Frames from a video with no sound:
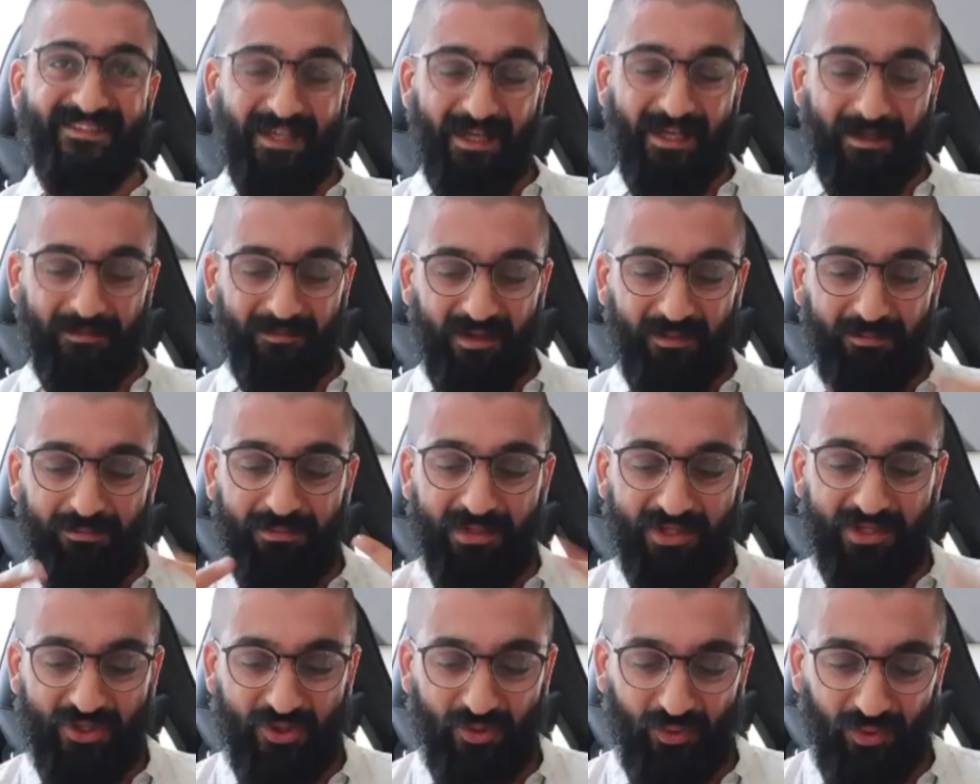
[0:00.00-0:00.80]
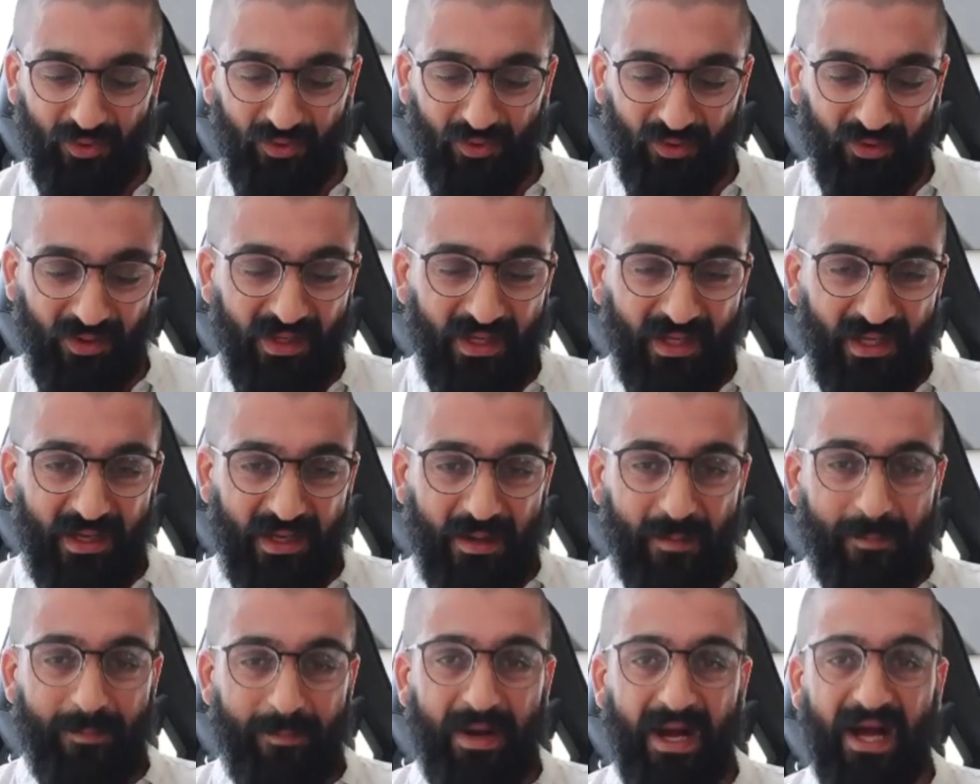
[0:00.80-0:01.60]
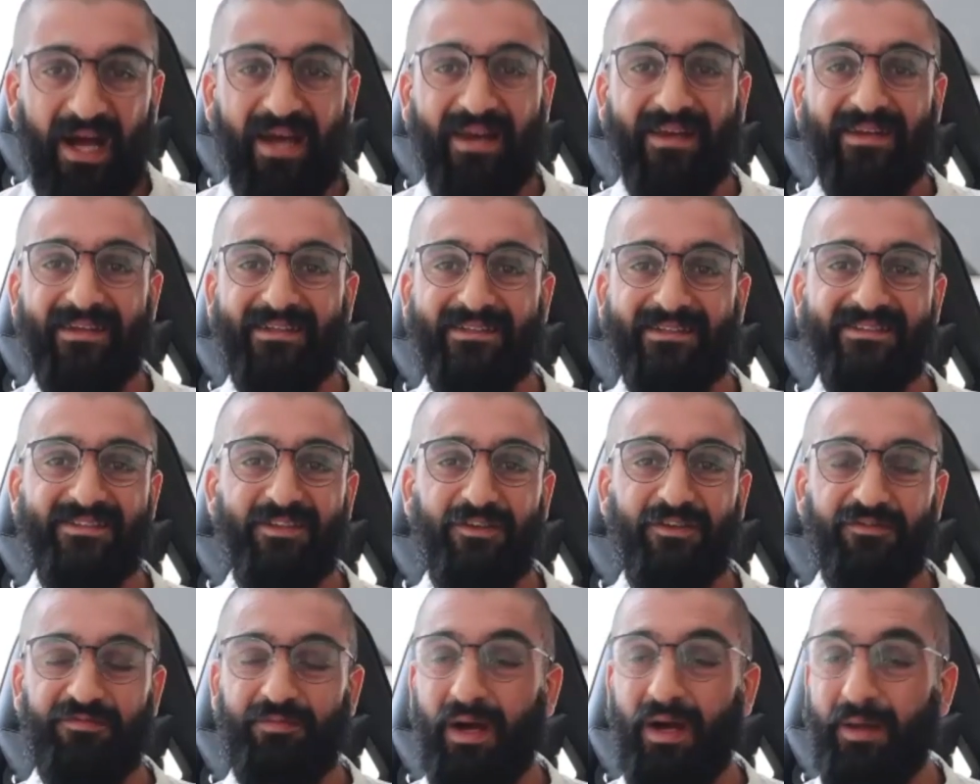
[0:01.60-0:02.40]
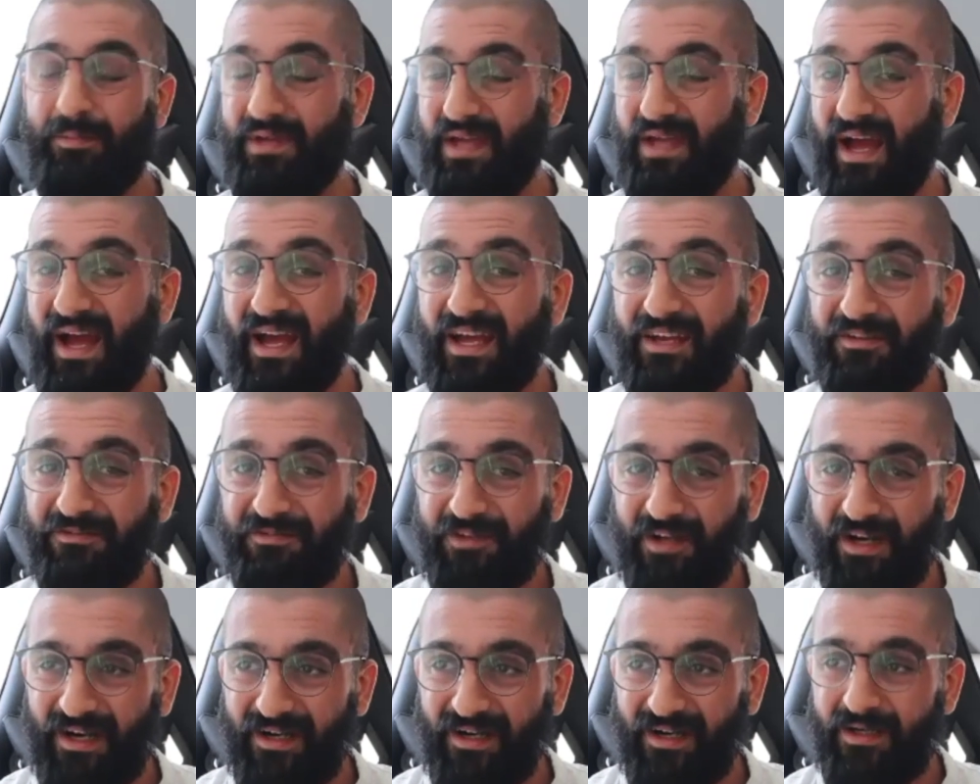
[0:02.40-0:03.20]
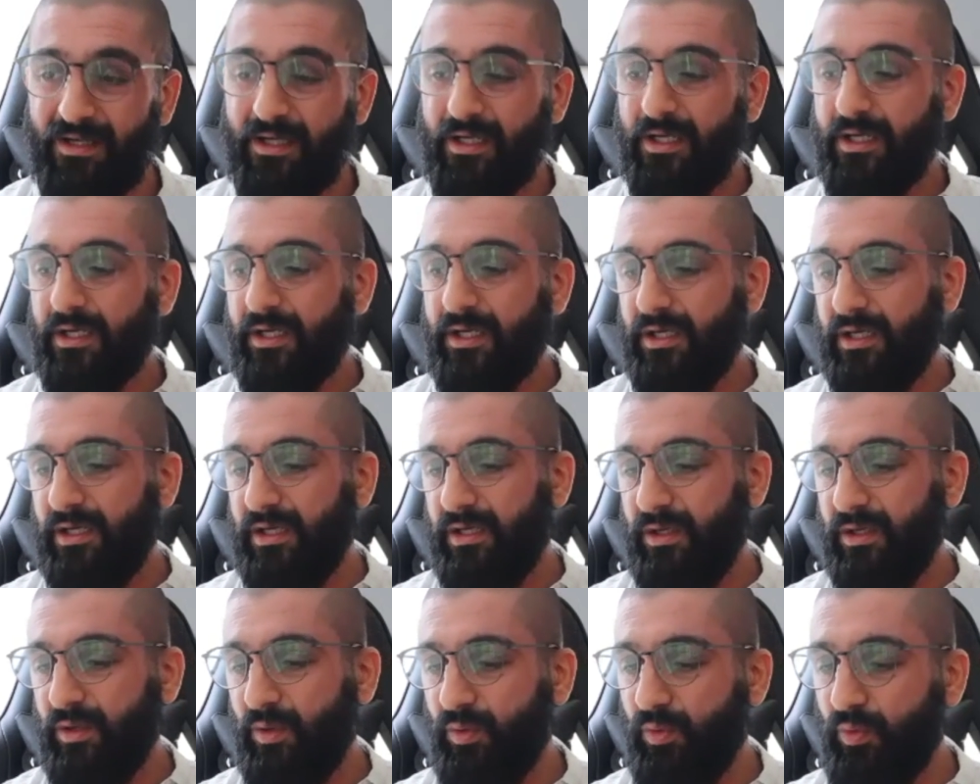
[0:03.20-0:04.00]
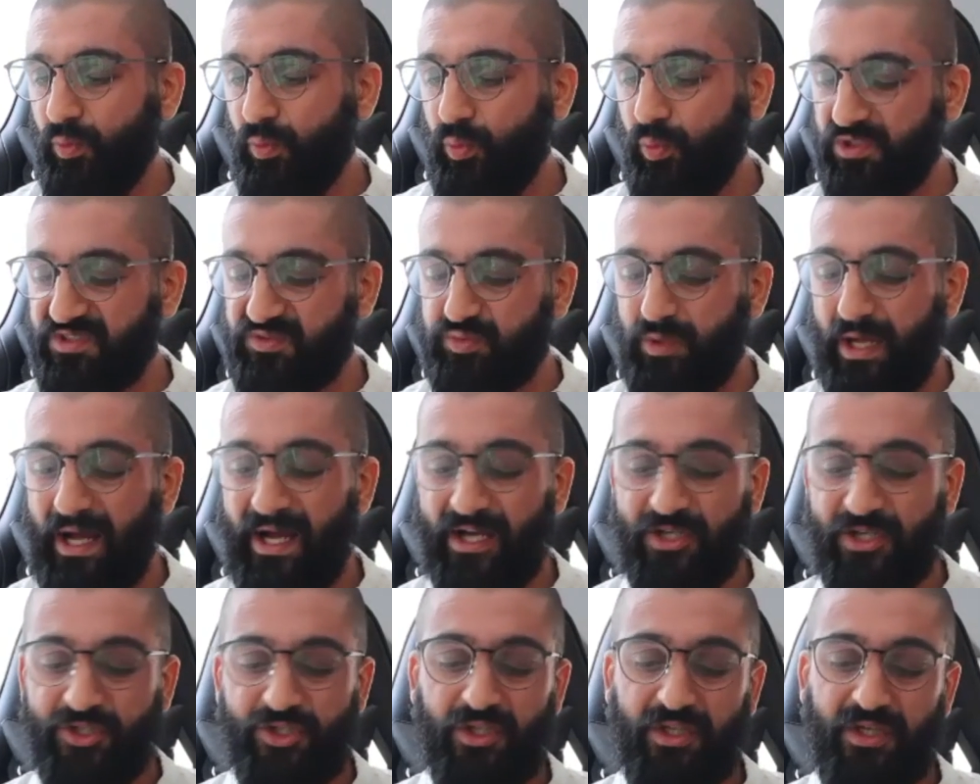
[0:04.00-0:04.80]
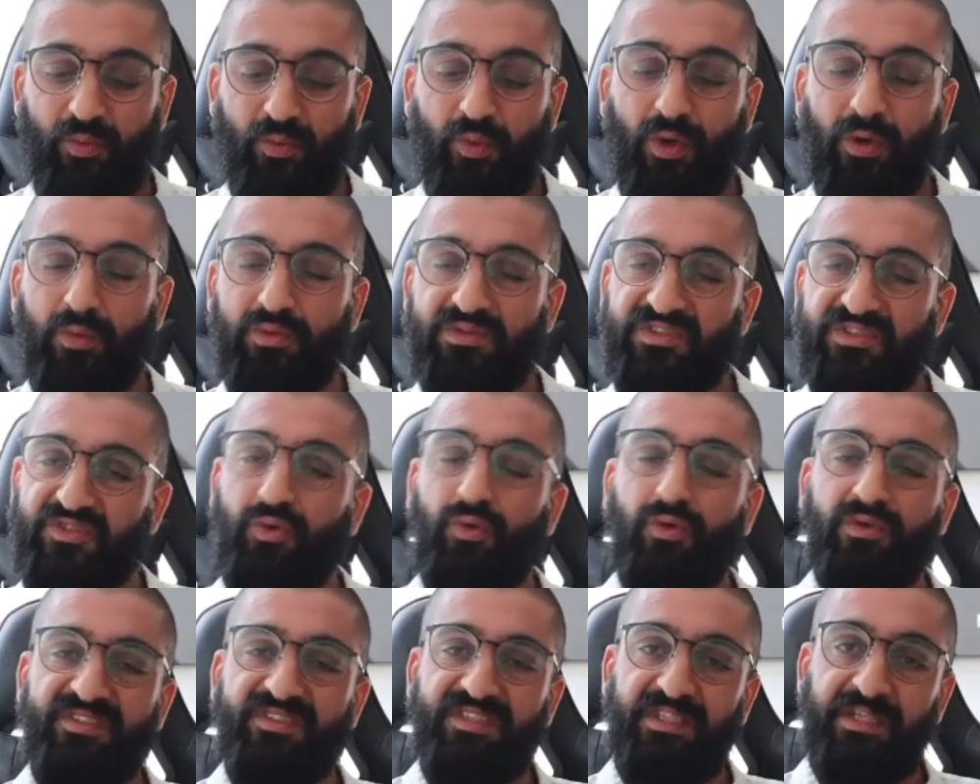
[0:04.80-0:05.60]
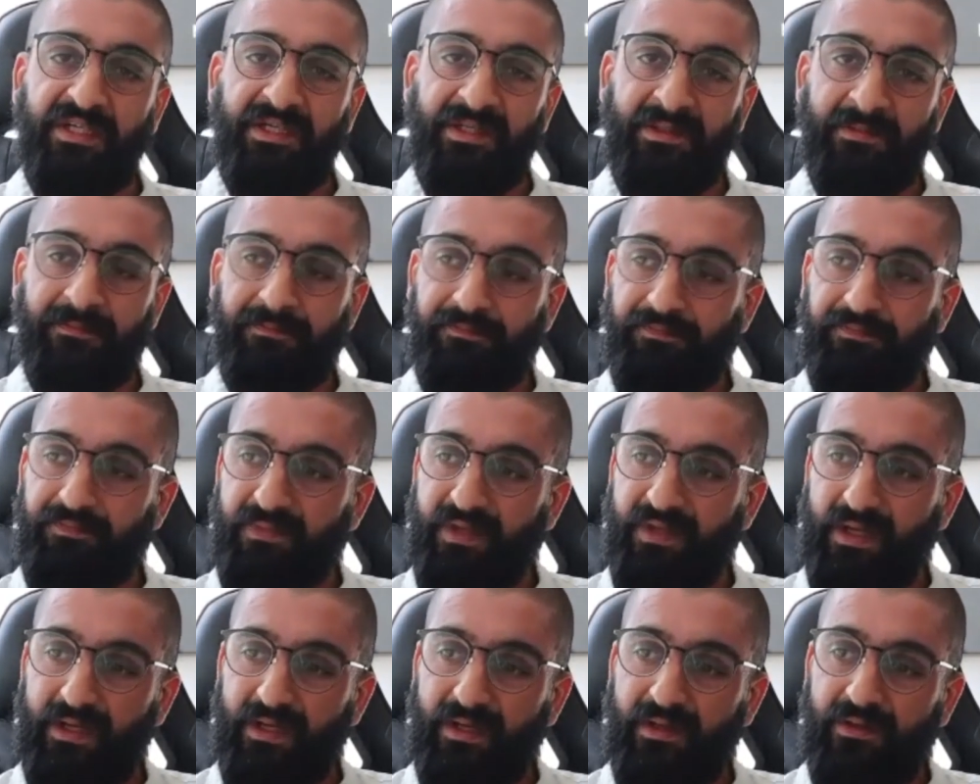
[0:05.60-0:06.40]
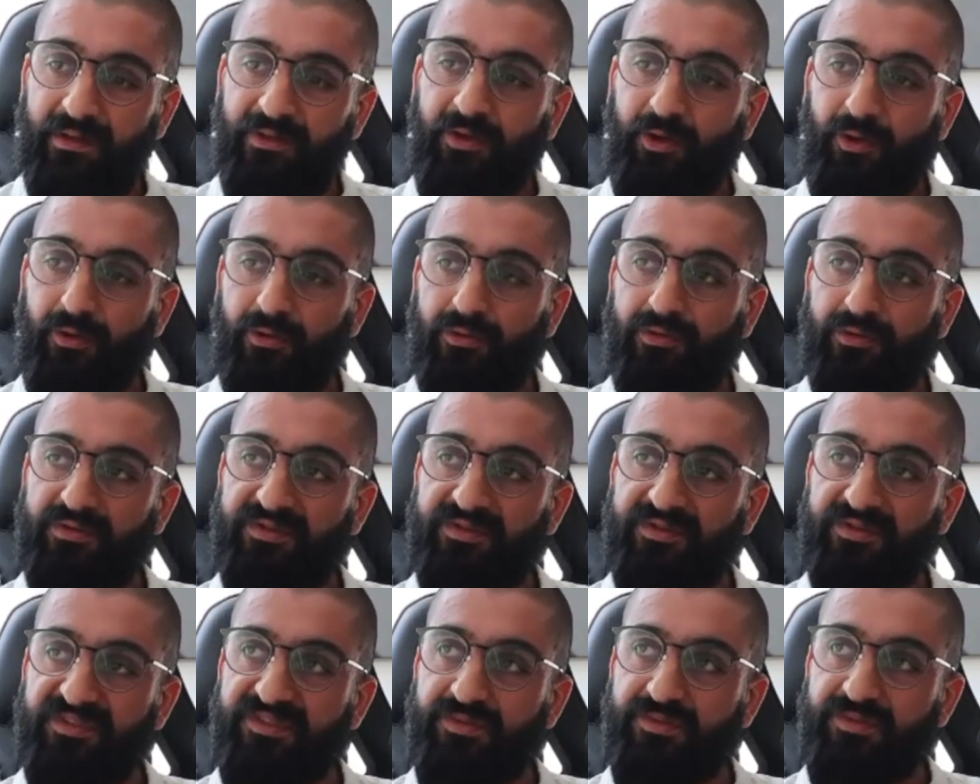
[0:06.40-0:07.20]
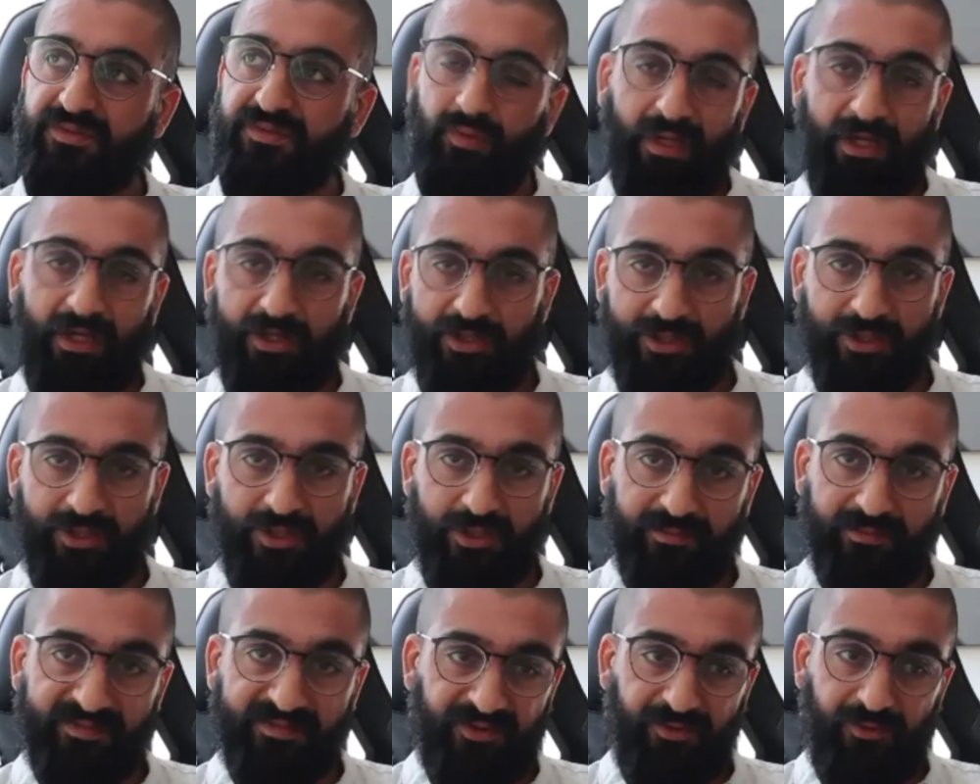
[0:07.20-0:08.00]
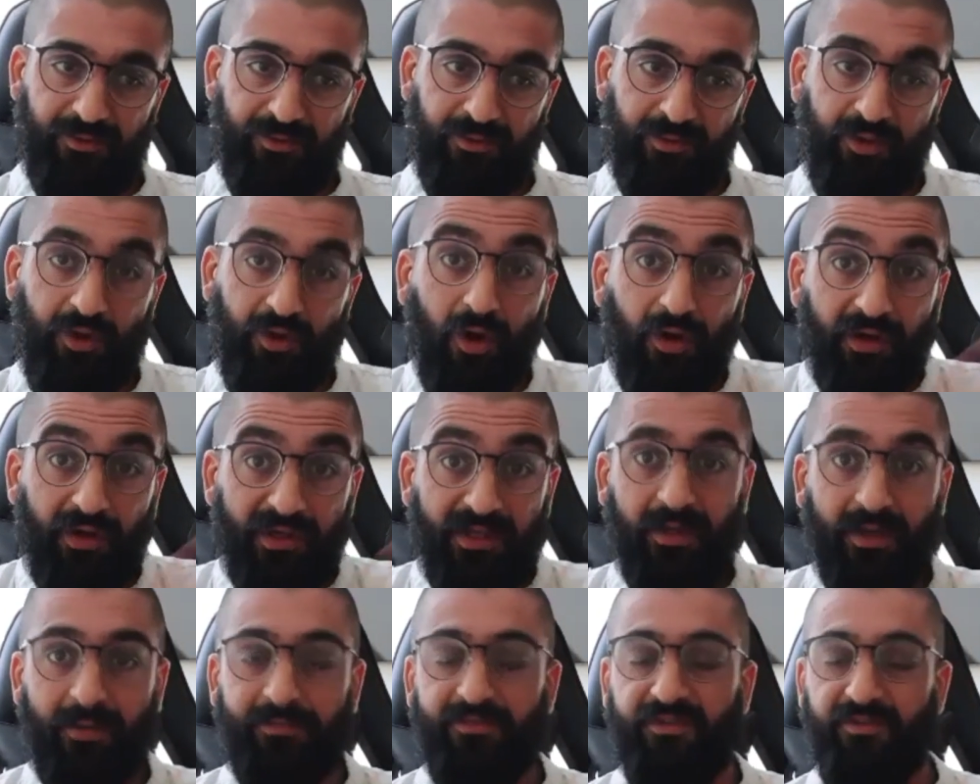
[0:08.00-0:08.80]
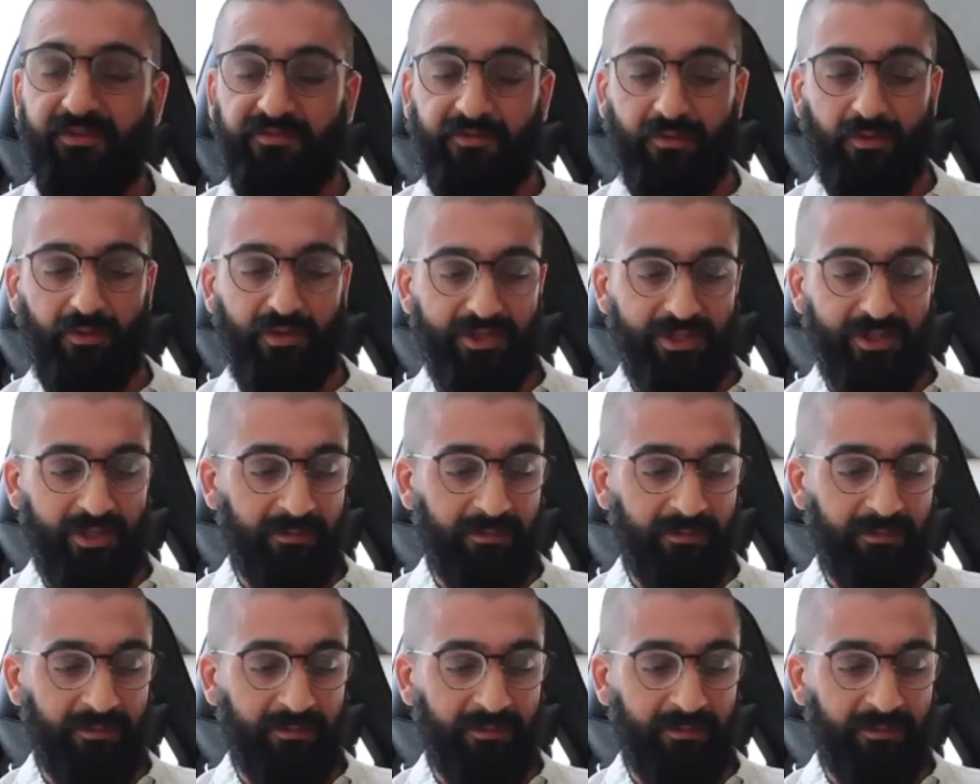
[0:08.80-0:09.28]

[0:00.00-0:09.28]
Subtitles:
habitual patterns of my behavior was actually what was causing those relationships to not come to fruition.